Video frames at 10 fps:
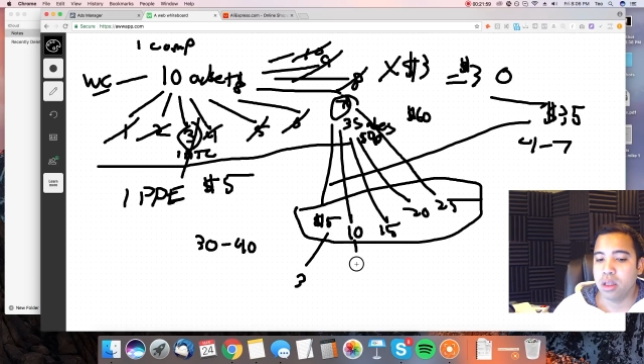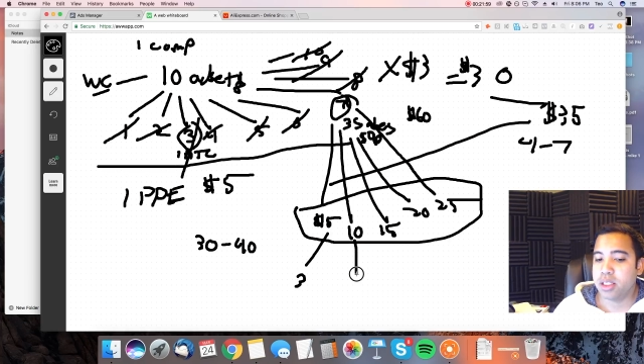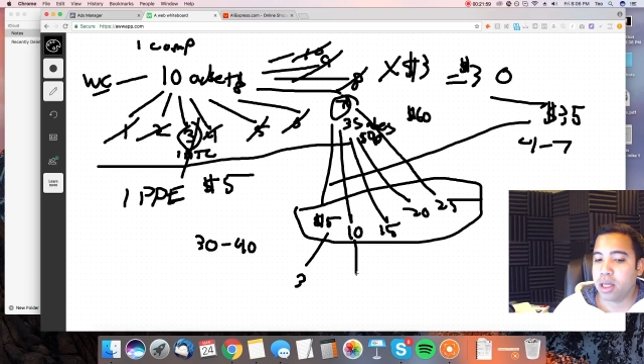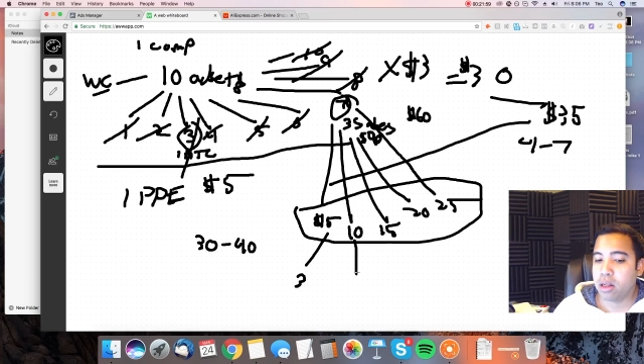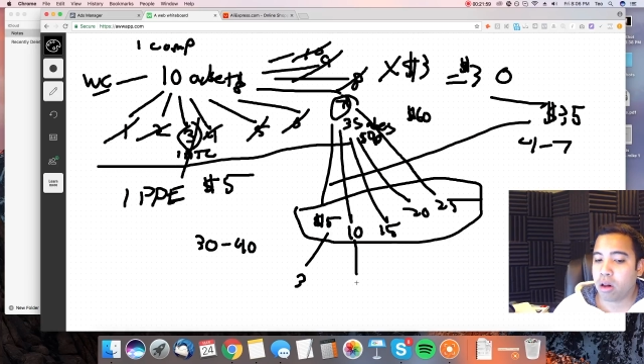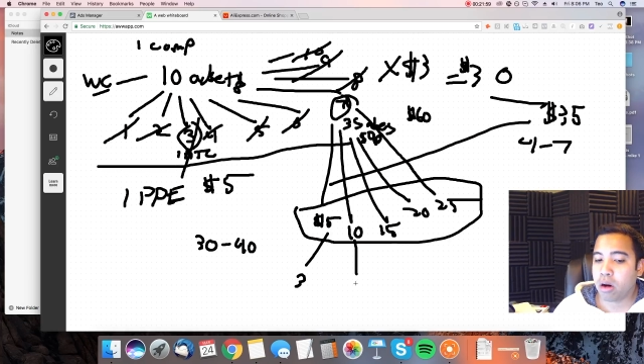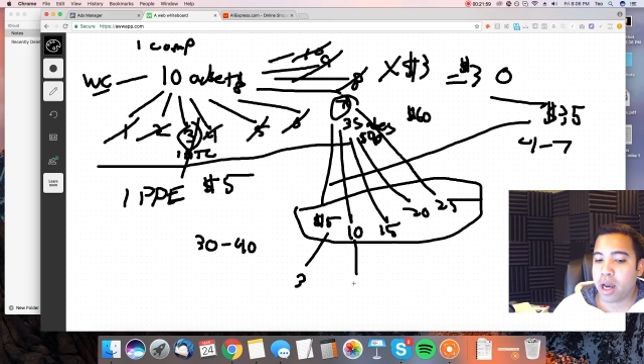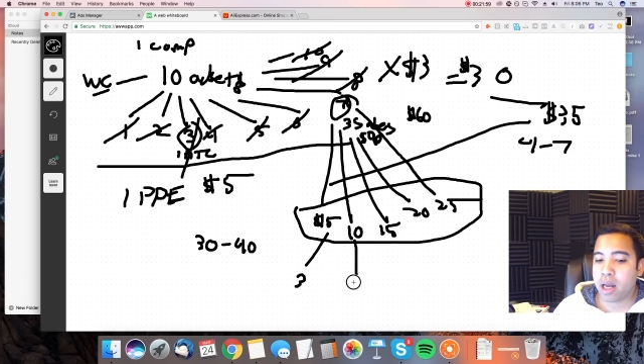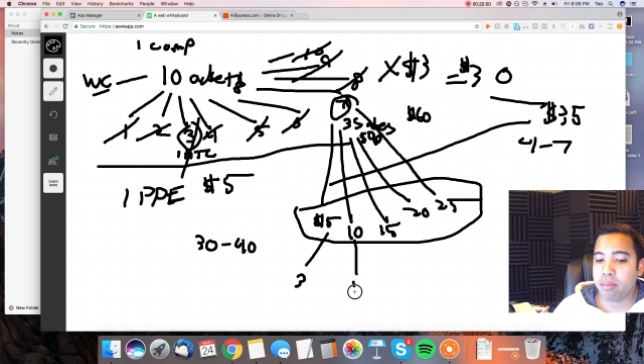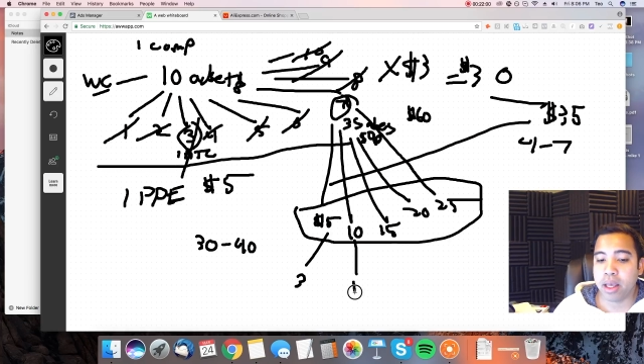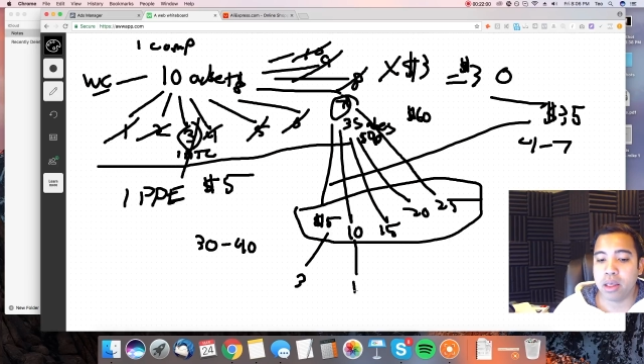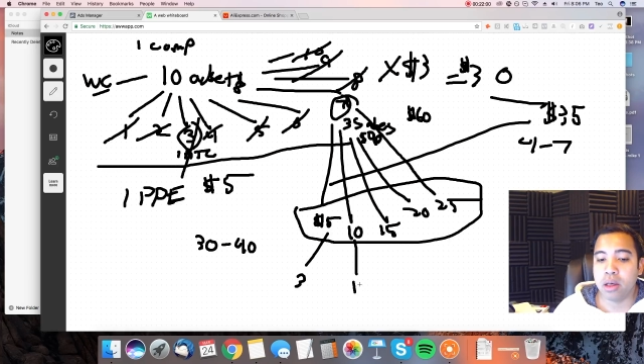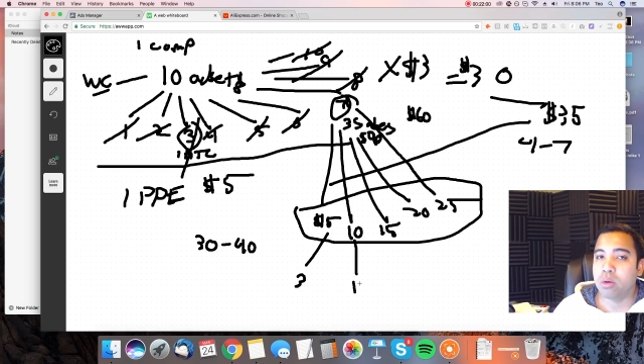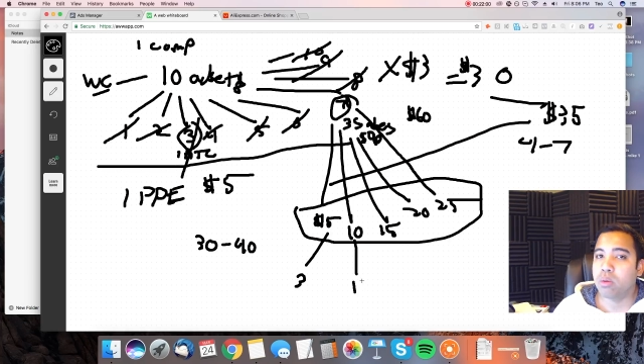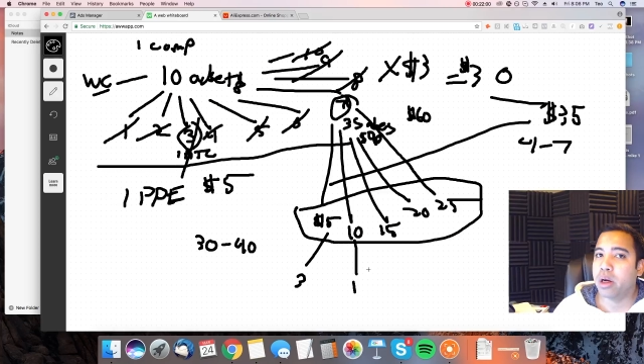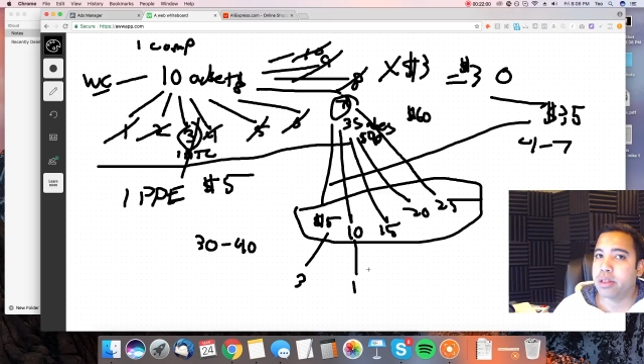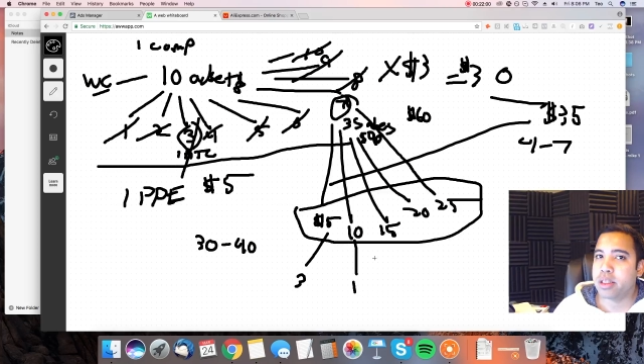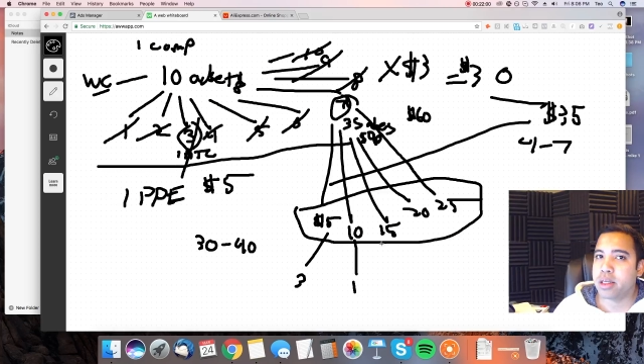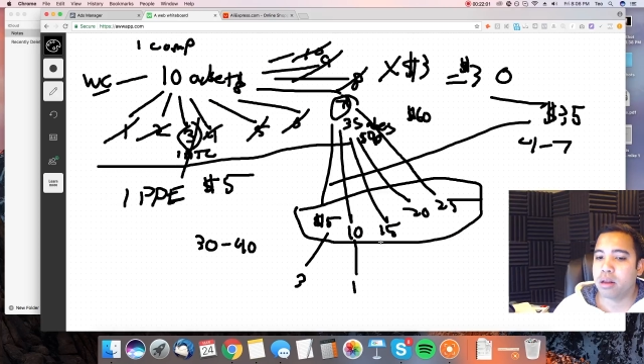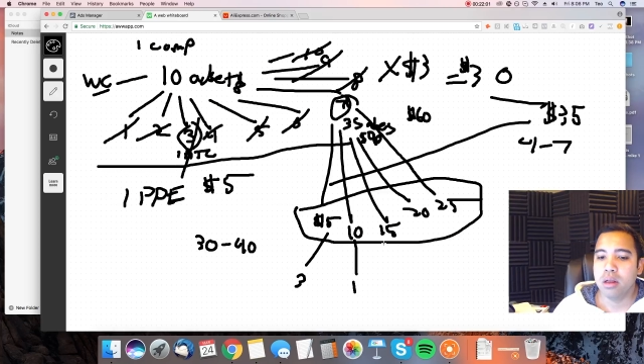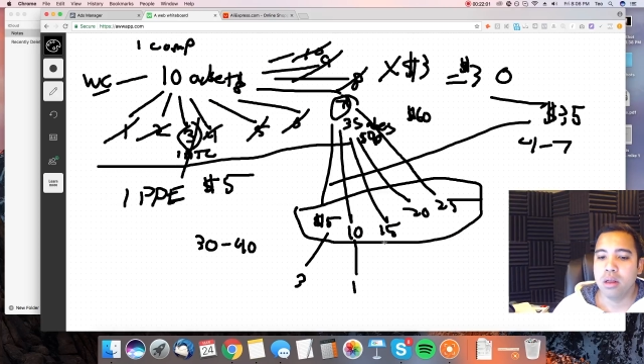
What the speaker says: The $10 ad might yield 1 sale.